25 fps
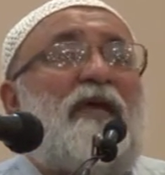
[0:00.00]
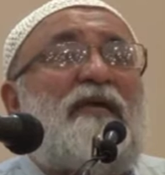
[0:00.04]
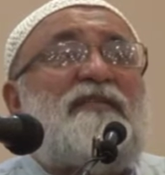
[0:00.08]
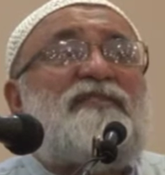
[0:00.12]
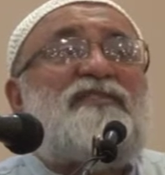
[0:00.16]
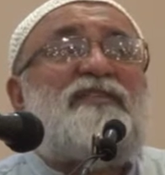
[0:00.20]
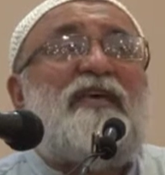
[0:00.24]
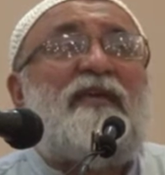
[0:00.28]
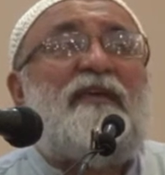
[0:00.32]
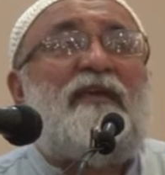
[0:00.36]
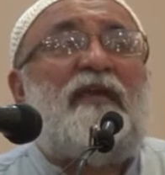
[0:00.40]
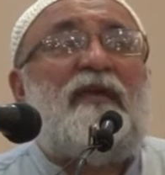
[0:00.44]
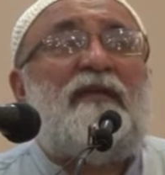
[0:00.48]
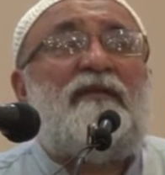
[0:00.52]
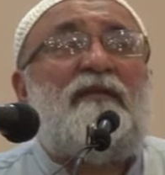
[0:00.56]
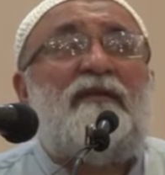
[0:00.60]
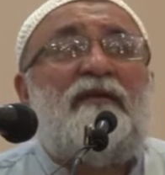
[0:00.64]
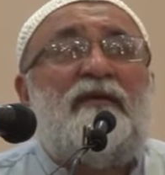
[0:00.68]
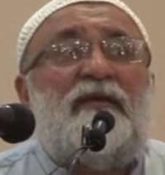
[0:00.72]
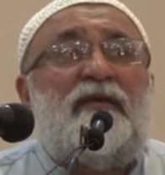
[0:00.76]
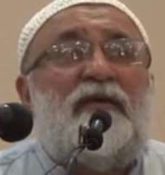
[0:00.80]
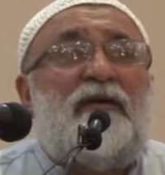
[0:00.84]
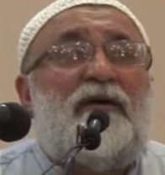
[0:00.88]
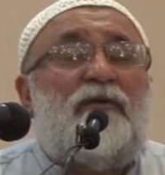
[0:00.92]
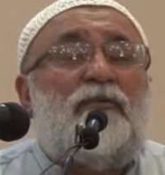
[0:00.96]
And
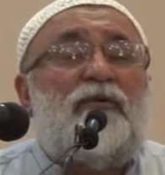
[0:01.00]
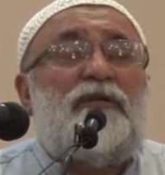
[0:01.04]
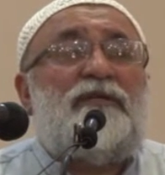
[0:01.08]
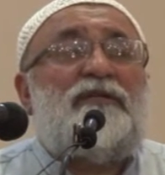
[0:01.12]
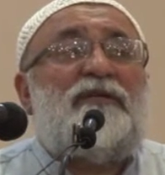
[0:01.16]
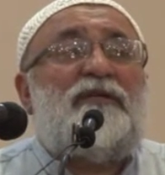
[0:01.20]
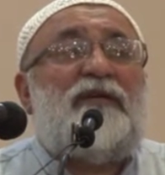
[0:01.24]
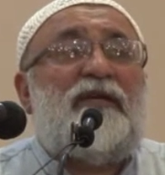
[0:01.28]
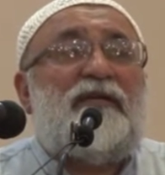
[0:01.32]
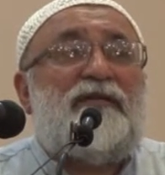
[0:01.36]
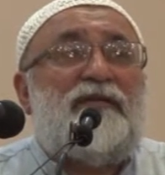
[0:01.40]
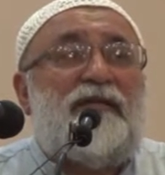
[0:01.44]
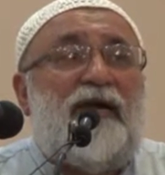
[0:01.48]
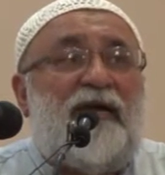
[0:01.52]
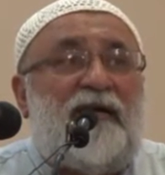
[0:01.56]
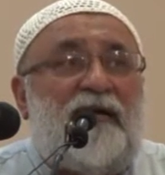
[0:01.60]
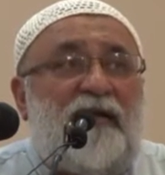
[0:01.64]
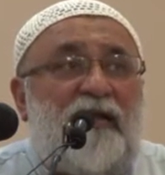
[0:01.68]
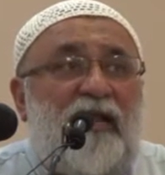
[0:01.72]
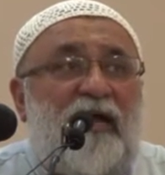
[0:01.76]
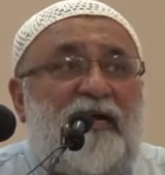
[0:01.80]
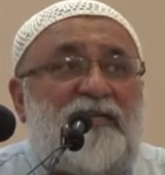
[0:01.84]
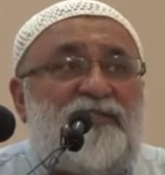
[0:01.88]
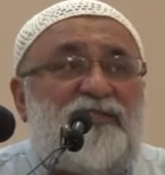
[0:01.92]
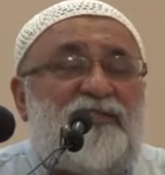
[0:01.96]
Sayyid would conduct
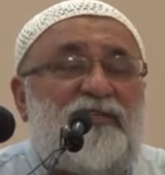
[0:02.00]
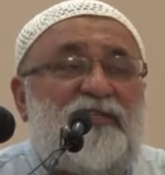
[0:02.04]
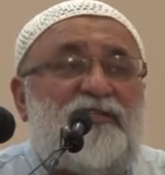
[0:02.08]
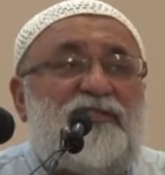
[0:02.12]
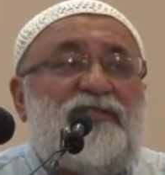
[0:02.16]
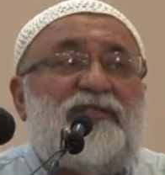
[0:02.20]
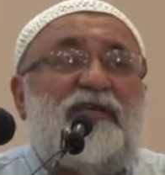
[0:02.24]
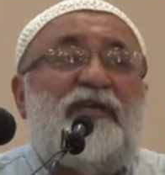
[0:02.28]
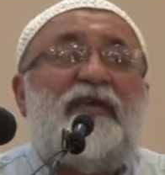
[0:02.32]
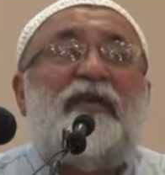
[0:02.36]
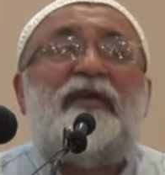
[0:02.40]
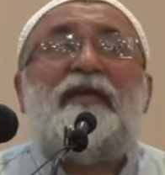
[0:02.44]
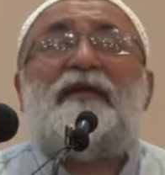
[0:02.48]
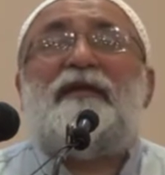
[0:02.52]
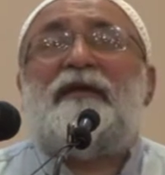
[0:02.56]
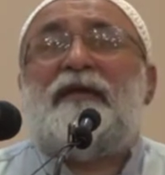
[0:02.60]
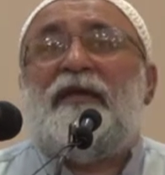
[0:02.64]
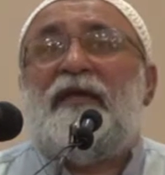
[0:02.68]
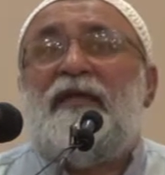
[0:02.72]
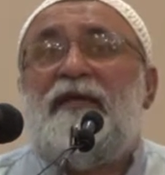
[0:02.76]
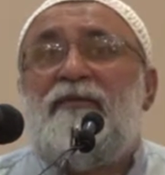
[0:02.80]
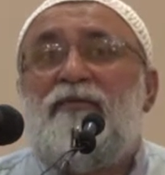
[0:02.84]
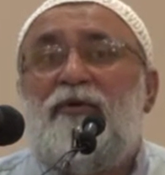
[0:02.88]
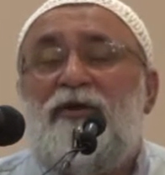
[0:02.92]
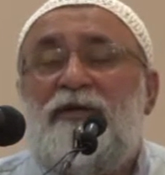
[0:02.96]
classes in
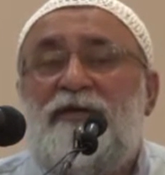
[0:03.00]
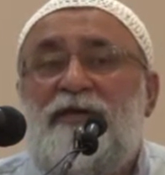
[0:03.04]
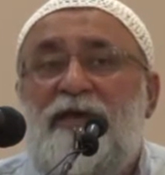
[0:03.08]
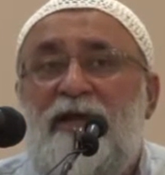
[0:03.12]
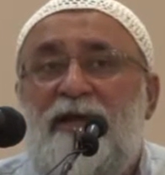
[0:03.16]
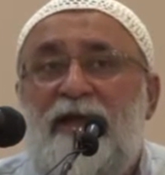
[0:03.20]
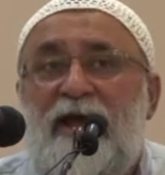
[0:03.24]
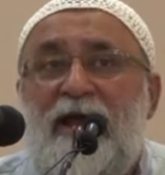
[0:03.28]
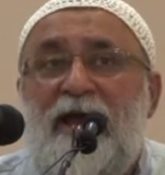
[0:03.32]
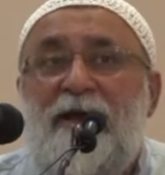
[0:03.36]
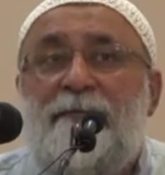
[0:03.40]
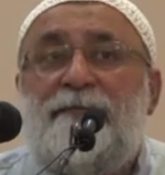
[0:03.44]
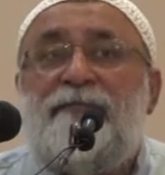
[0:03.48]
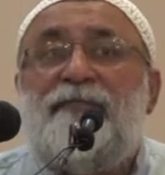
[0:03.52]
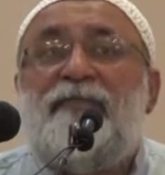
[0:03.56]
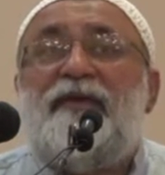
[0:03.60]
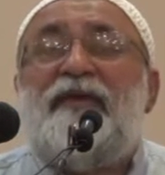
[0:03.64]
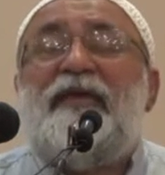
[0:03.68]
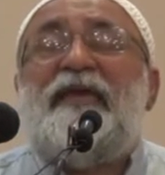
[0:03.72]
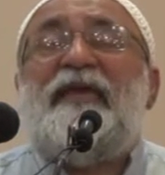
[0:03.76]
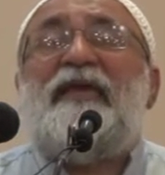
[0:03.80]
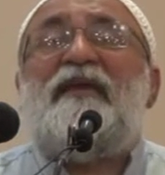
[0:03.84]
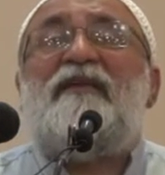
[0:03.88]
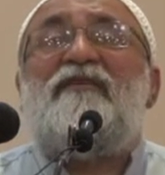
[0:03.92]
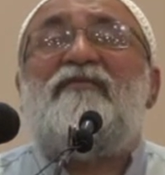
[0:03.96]
ilmul kalam,
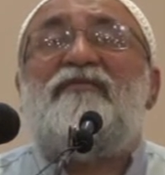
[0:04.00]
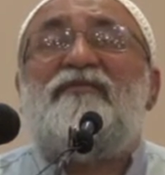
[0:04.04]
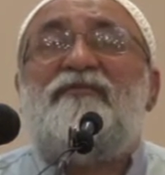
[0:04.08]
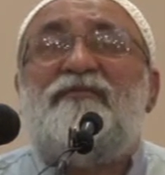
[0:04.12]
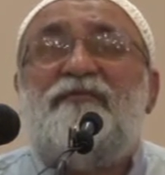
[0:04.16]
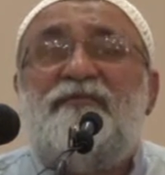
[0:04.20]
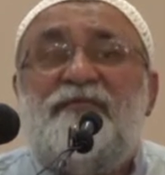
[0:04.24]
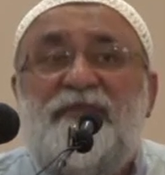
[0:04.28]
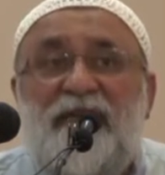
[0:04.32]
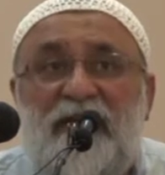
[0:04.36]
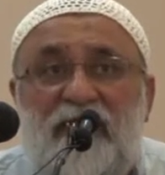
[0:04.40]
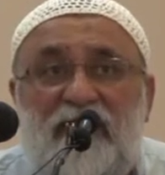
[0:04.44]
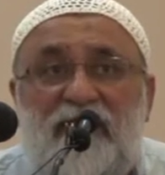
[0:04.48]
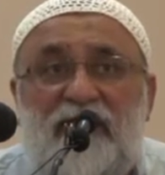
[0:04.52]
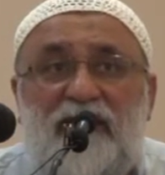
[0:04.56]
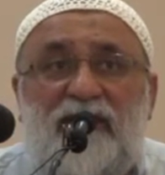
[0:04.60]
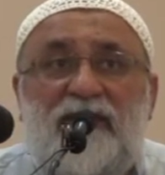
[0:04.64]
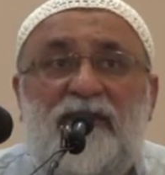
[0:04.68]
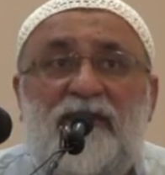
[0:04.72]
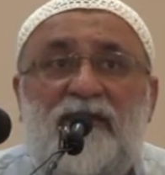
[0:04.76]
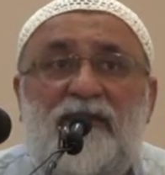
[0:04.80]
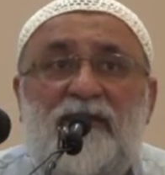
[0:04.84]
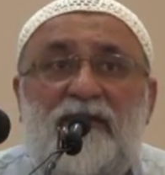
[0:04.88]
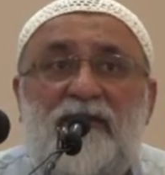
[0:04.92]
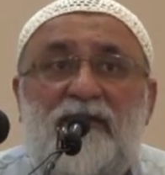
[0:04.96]
in fiqh,
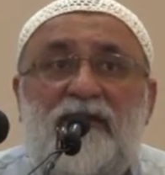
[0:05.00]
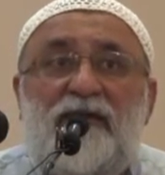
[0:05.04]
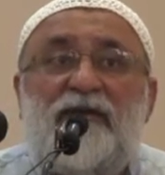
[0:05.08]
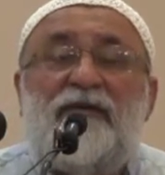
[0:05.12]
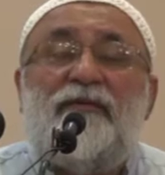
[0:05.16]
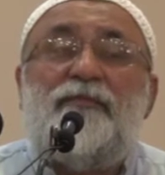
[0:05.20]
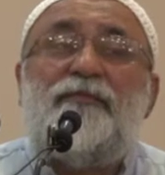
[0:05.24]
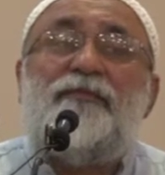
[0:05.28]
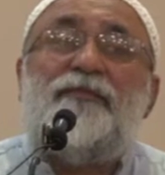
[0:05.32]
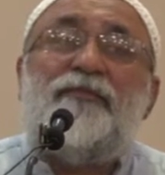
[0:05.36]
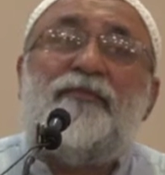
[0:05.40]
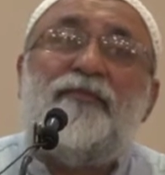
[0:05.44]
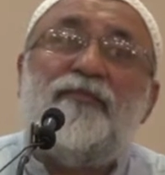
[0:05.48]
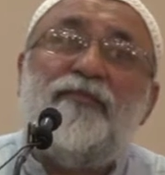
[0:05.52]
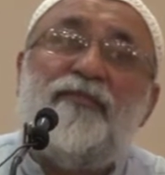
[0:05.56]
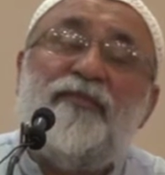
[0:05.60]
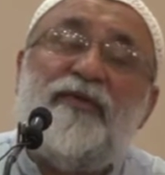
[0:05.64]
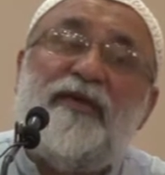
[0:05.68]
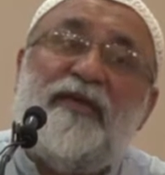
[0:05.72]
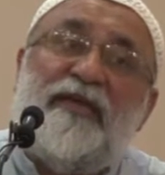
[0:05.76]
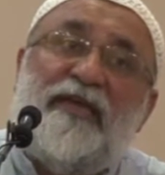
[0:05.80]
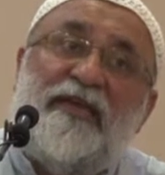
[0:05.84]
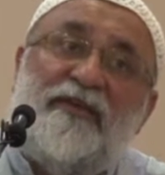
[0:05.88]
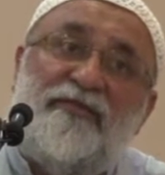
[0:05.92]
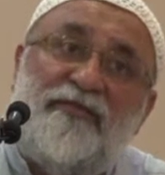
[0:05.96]

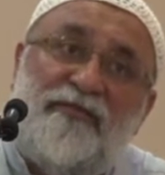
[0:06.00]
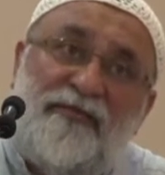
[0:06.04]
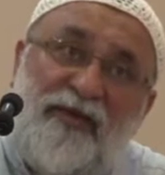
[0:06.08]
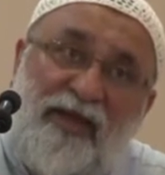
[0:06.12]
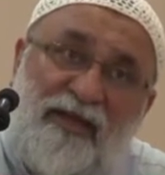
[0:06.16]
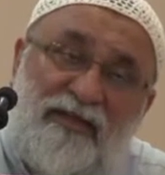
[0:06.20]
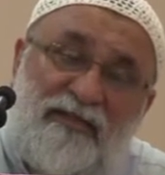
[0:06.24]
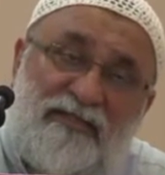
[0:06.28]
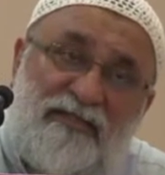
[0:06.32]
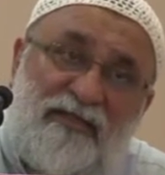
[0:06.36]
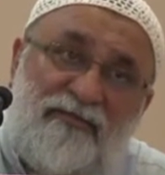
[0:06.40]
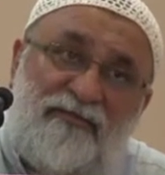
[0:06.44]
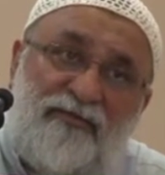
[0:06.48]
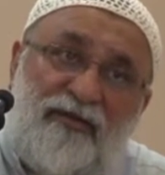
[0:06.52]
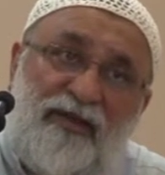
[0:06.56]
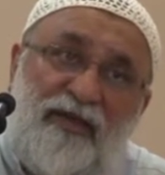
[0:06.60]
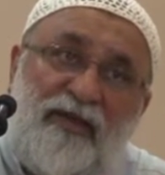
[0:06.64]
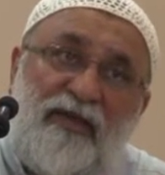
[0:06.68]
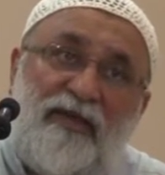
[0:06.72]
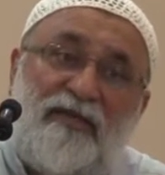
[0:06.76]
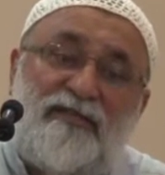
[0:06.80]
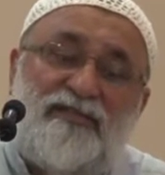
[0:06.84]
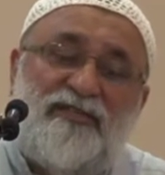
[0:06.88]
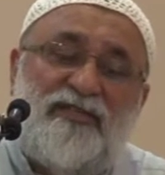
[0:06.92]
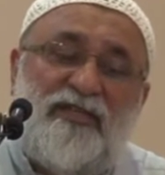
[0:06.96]

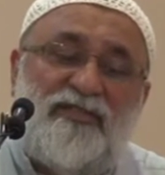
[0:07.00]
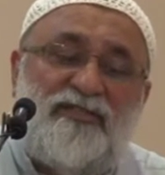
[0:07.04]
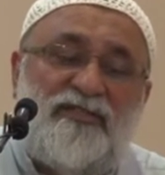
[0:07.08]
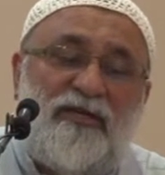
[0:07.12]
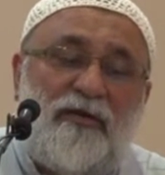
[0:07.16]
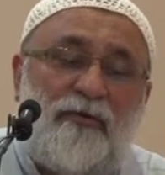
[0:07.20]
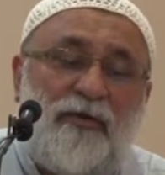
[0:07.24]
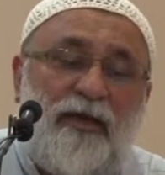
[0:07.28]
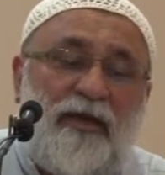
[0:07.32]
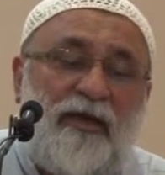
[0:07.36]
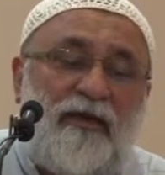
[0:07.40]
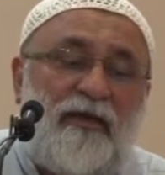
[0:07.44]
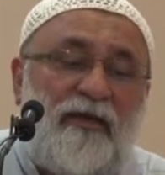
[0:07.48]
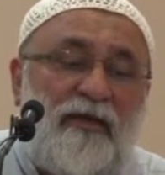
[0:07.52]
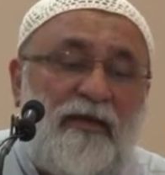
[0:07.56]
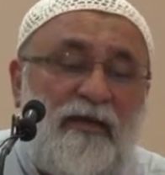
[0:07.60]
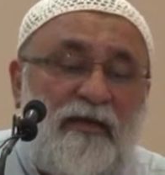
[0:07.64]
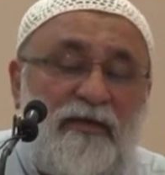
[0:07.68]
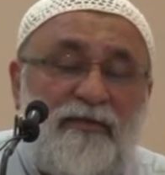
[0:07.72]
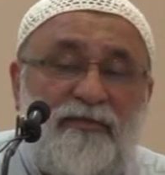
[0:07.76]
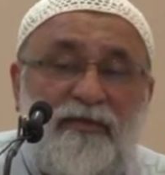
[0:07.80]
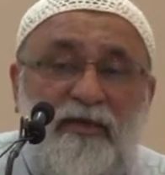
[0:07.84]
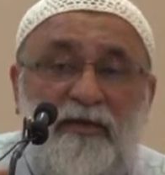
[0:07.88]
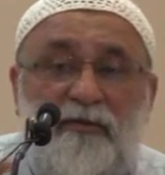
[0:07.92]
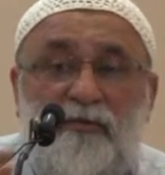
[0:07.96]
effectively in such a way
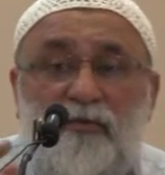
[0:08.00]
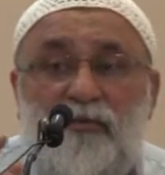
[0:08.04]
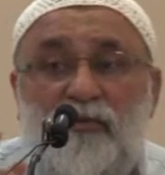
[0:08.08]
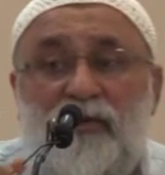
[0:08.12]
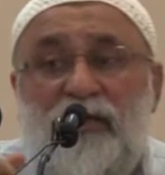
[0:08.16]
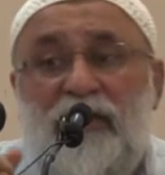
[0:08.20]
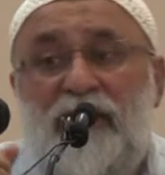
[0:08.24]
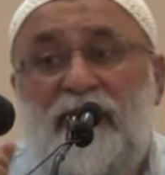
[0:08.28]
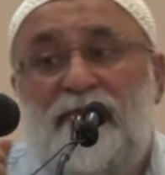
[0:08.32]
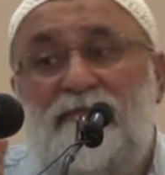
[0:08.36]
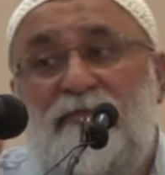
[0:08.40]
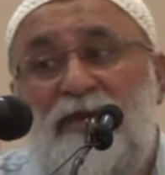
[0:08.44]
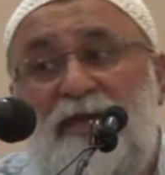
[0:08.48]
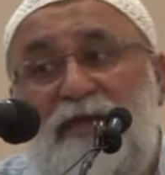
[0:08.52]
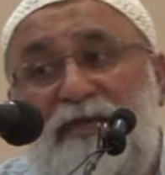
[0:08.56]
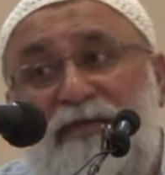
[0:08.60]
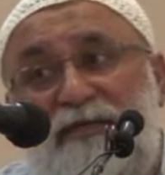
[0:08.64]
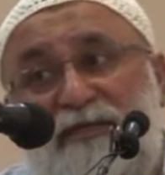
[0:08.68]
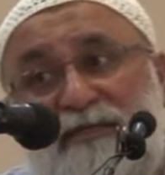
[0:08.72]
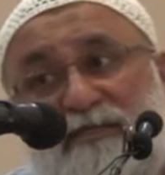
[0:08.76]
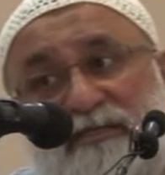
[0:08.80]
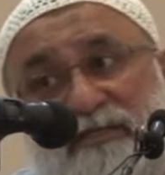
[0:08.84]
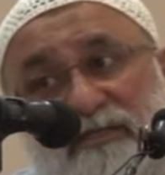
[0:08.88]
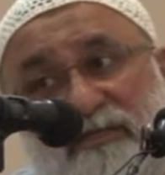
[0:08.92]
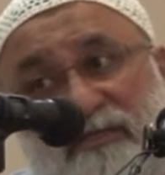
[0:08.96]
that we,
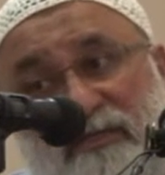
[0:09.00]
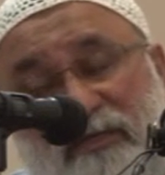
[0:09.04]
being